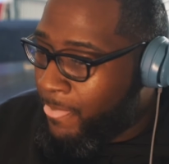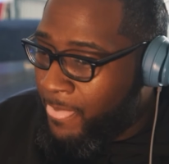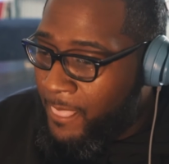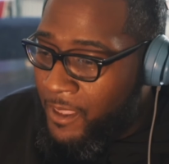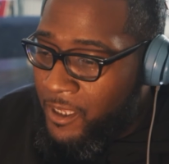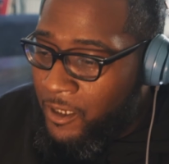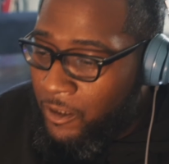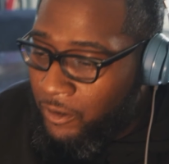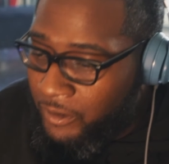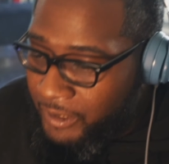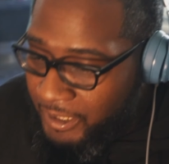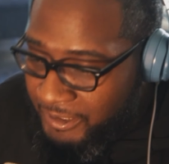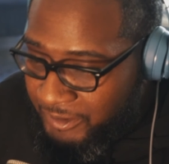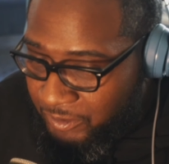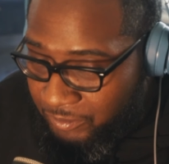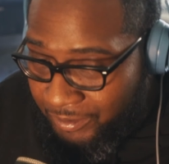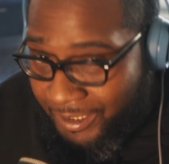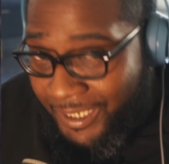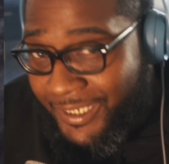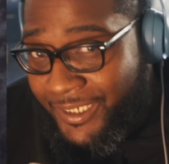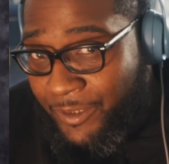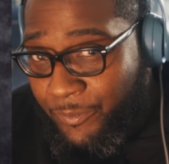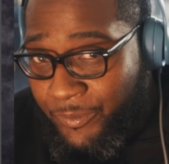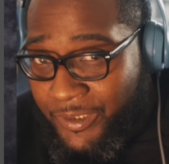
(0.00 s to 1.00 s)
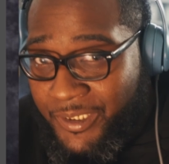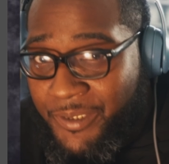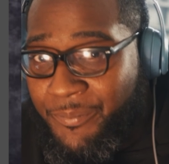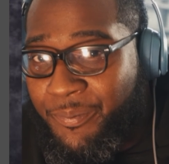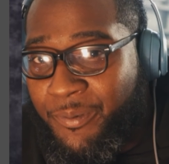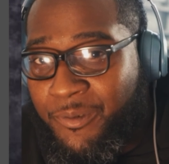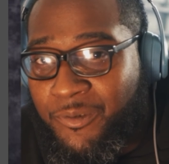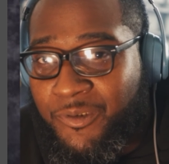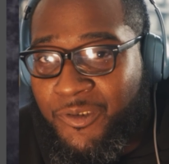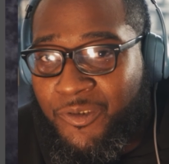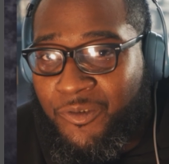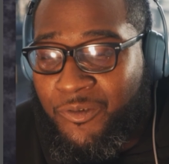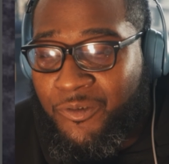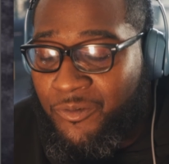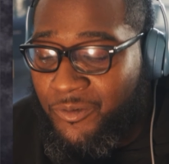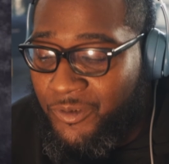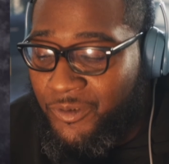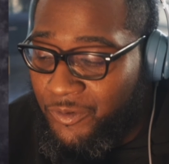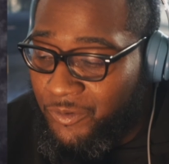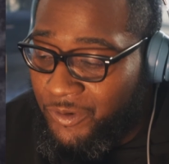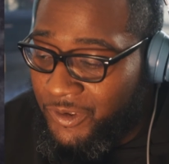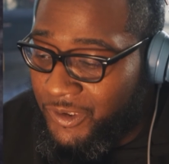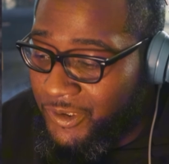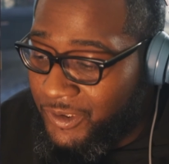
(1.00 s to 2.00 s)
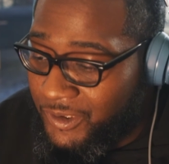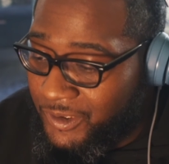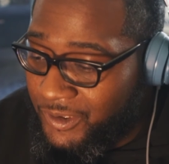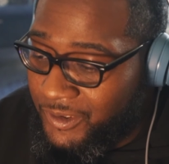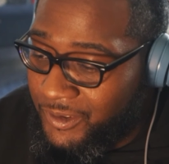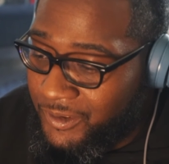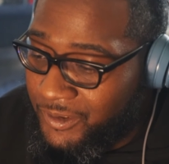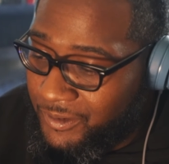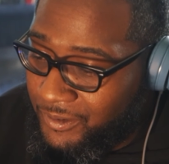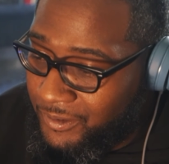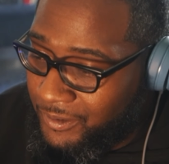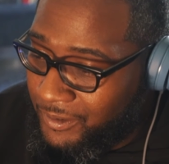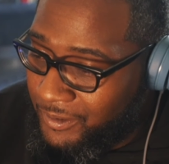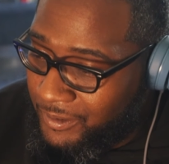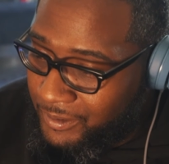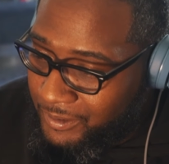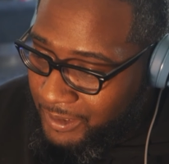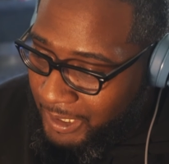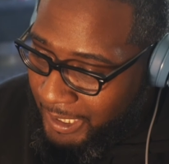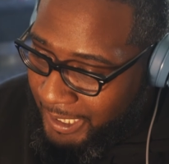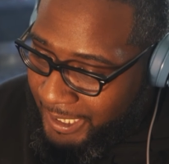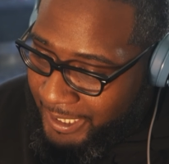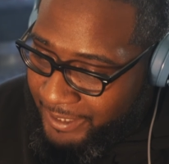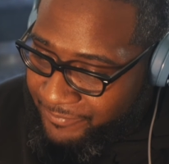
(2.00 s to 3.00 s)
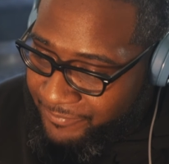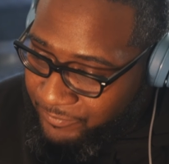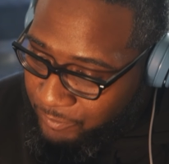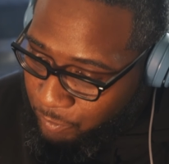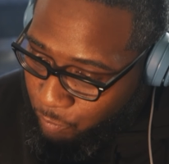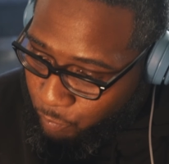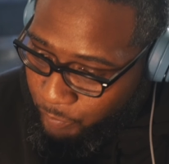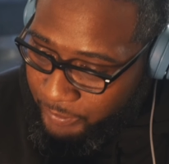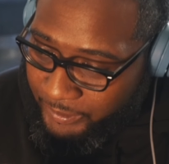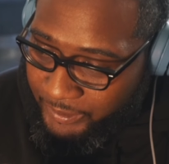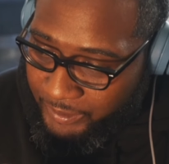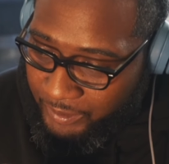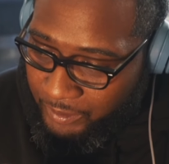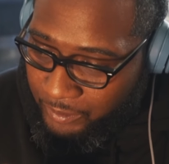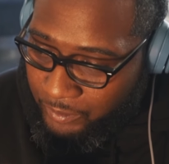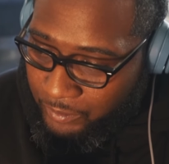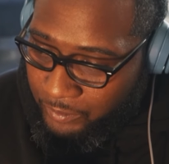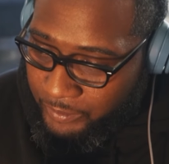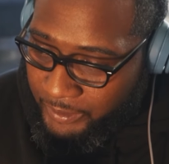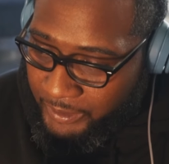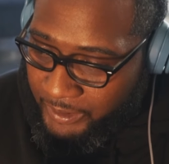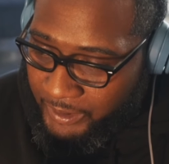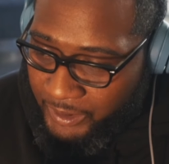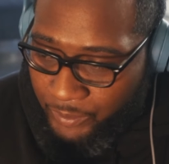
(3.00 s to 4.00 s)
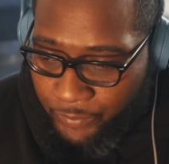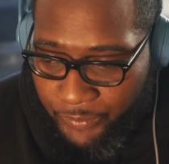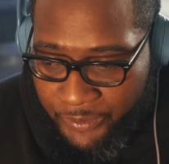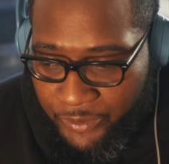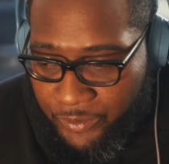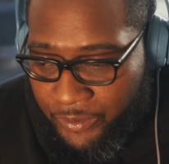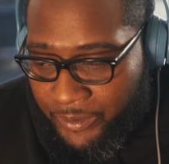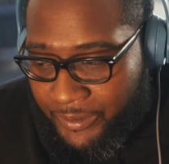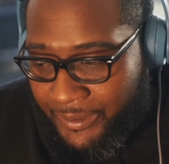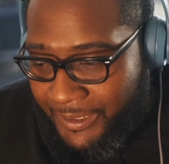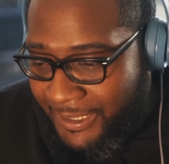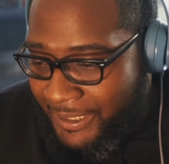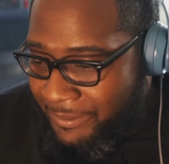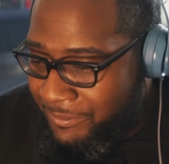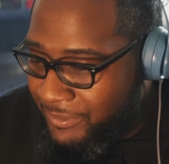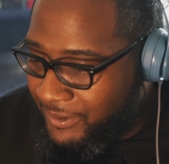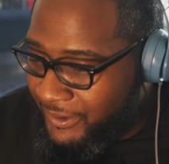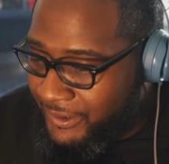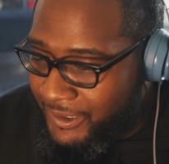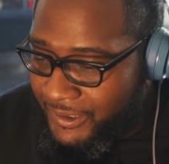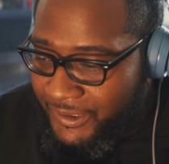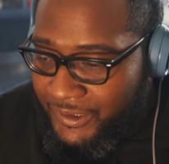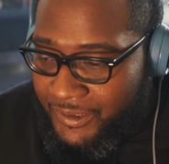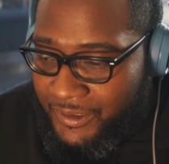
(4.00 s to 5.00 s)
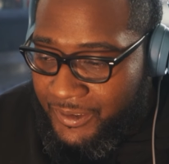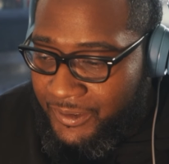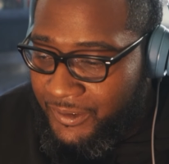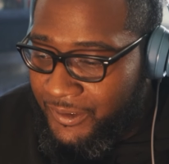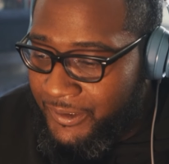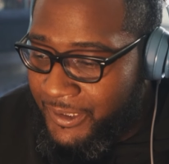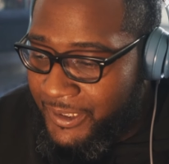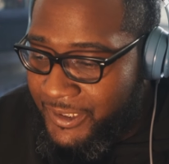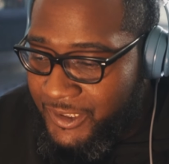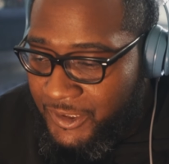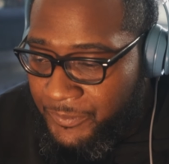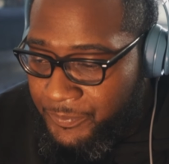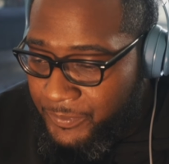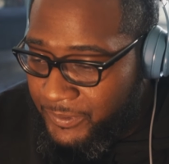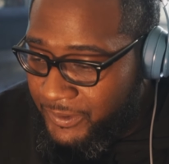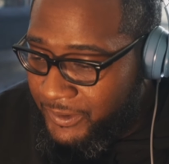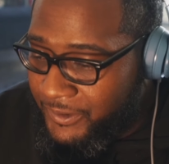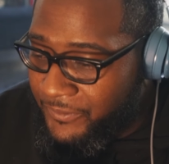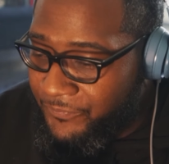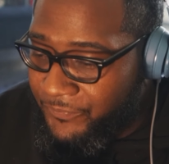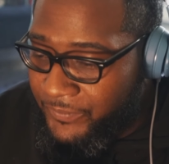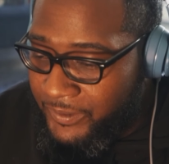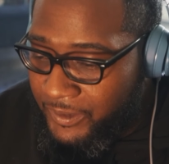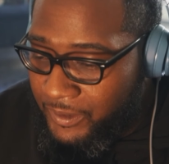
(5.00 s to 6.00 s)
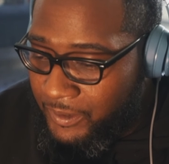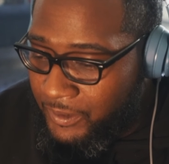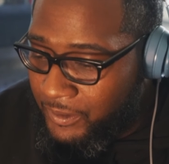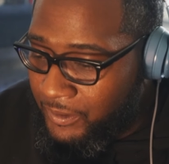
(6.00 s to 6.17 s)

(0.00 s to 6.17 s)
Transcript: Okay, so now that we're in Pro Tools, you should have a window here where you can name the session and set the specific,